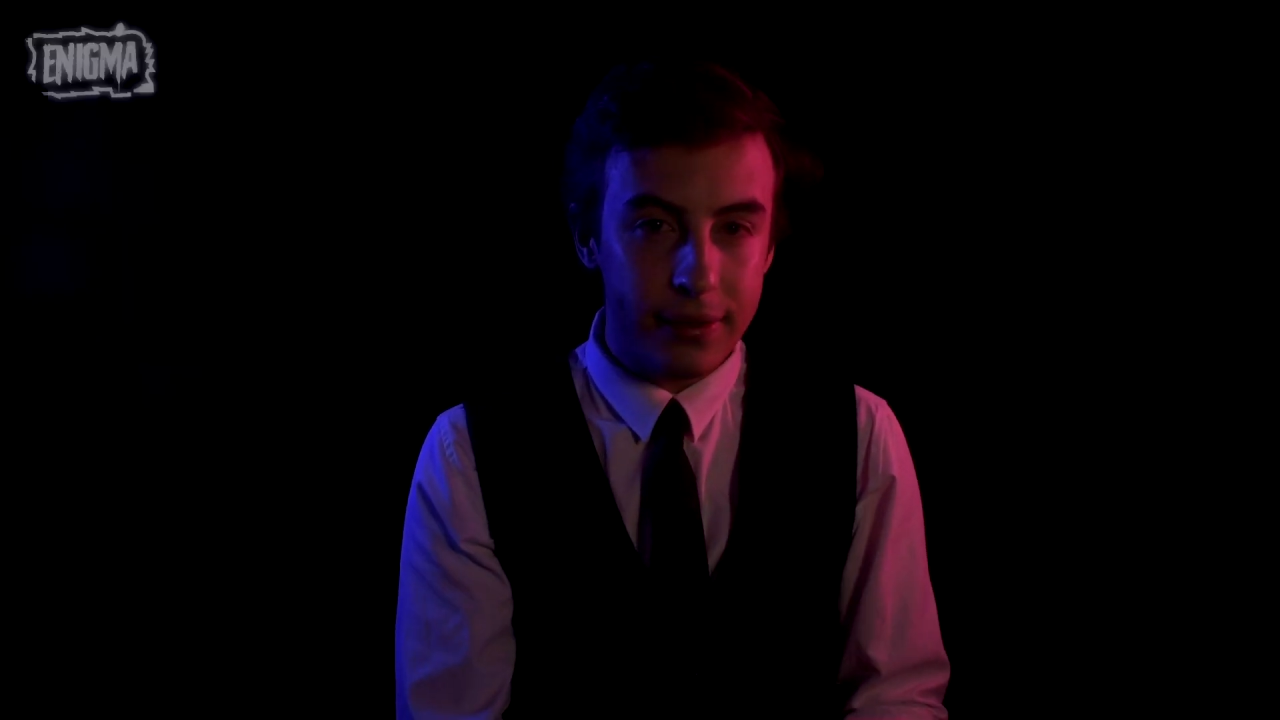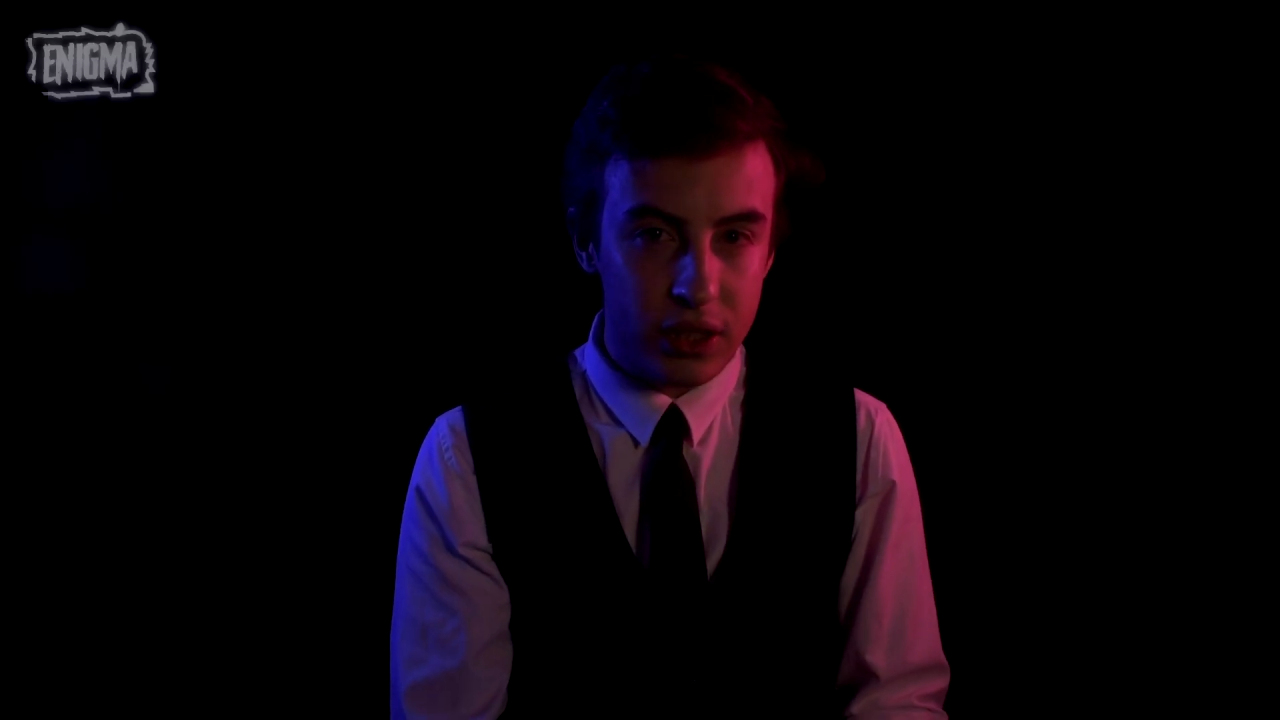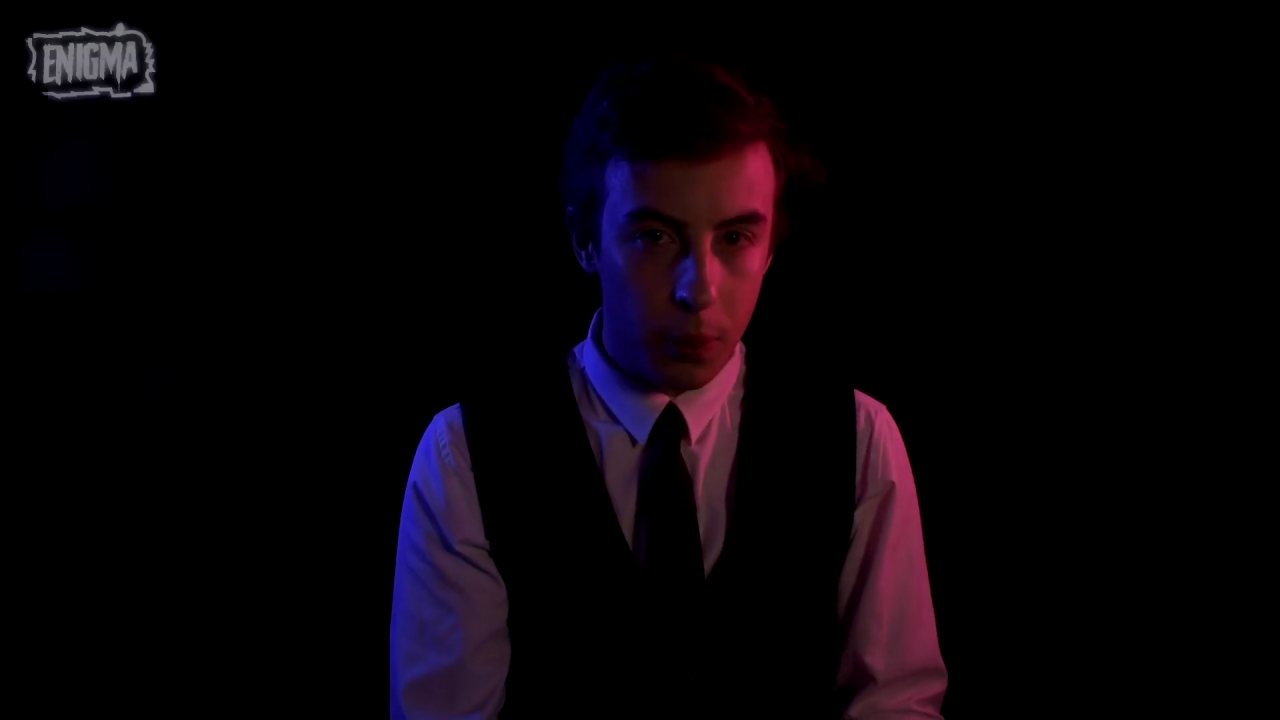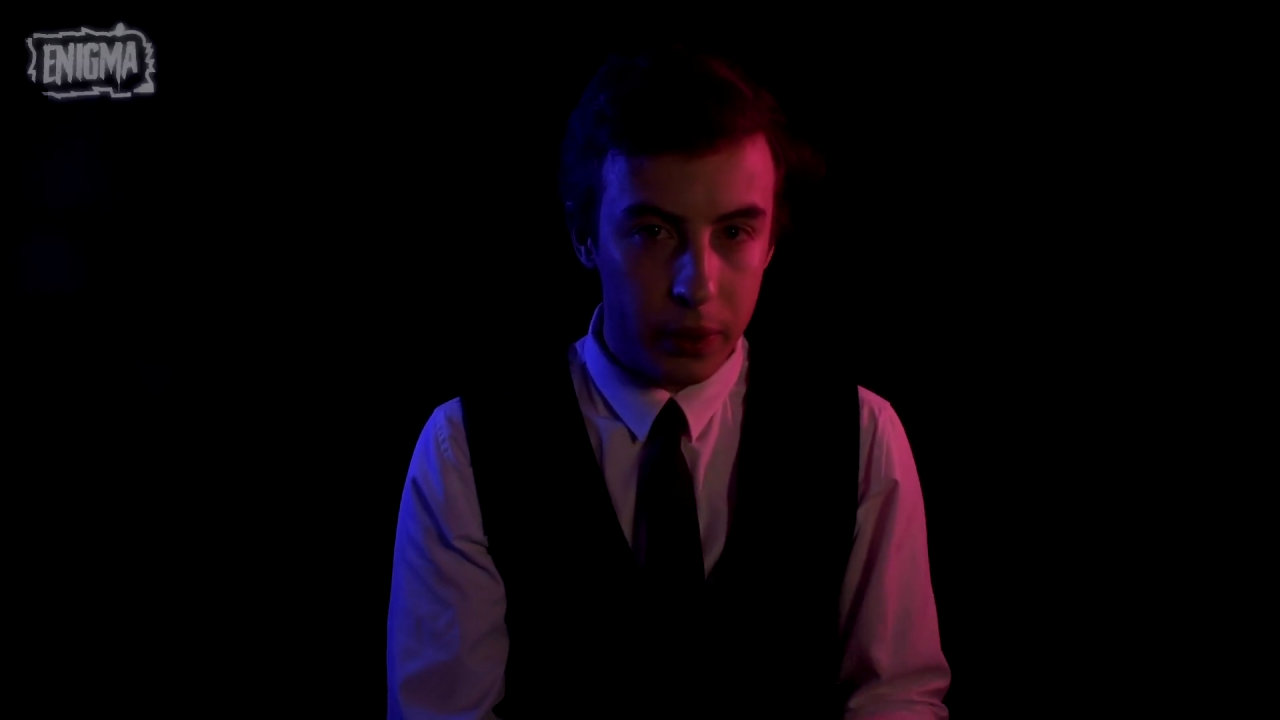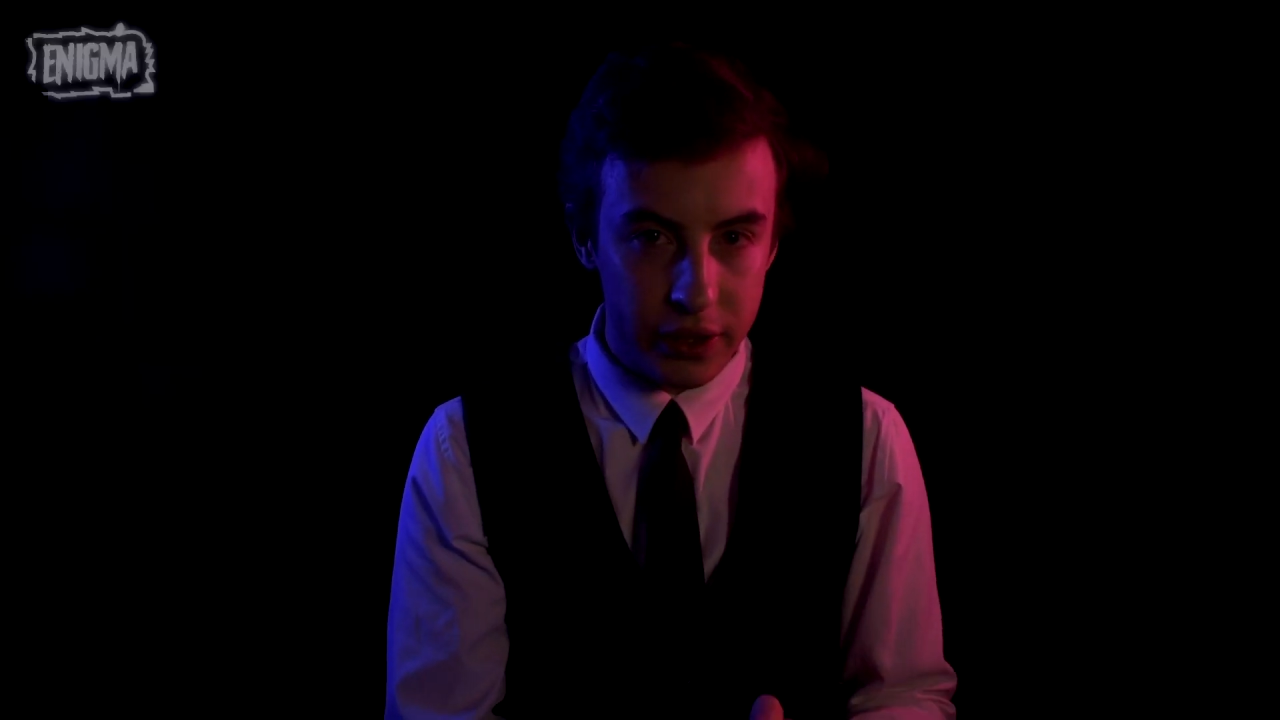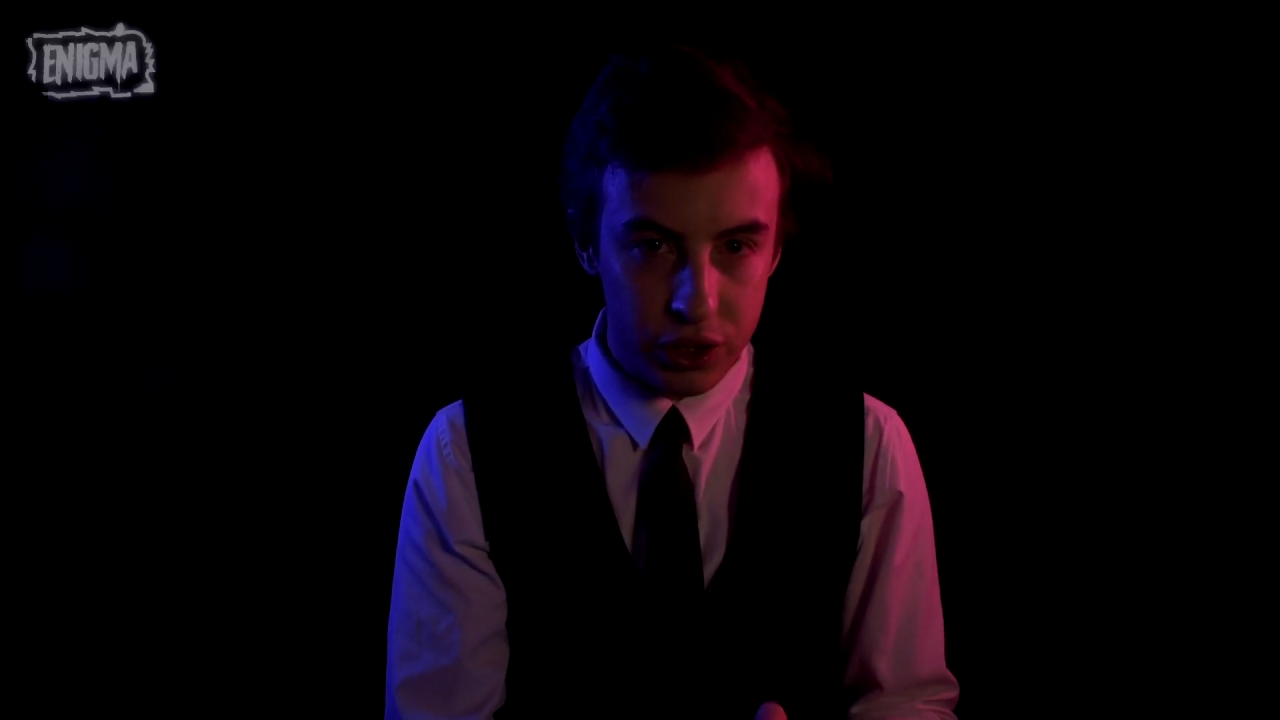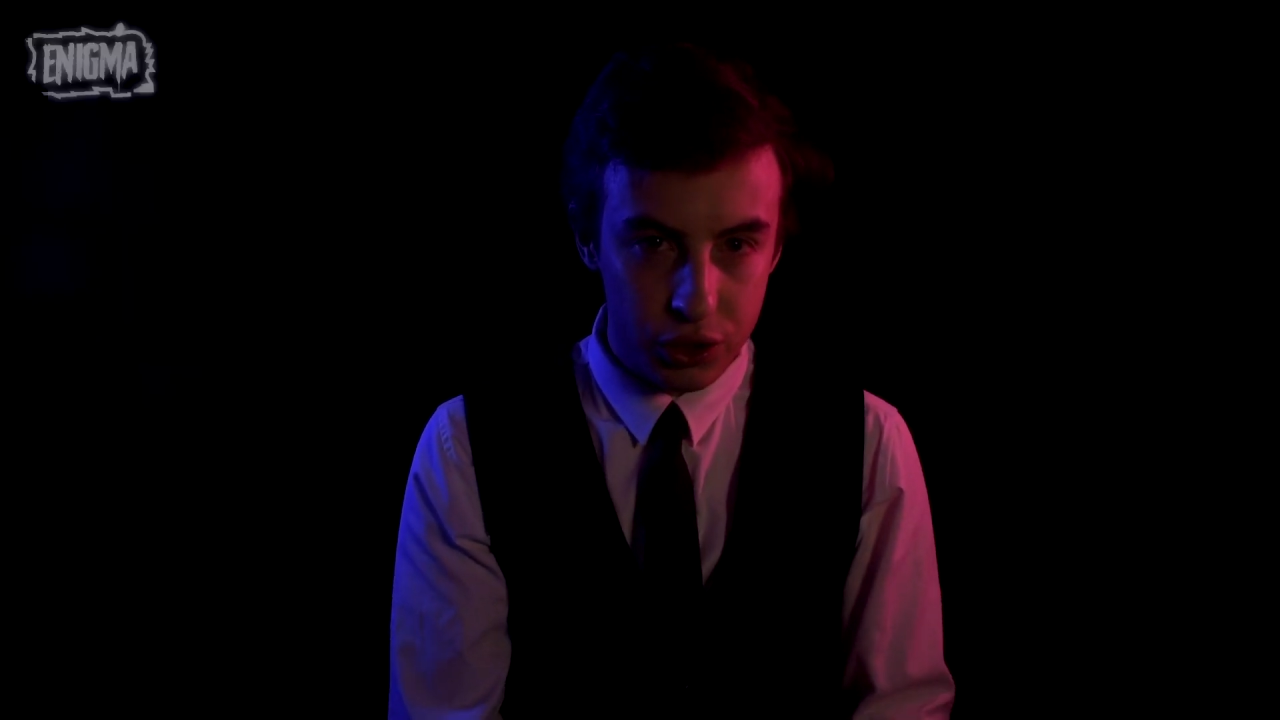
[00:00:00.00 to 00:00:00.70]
if someone is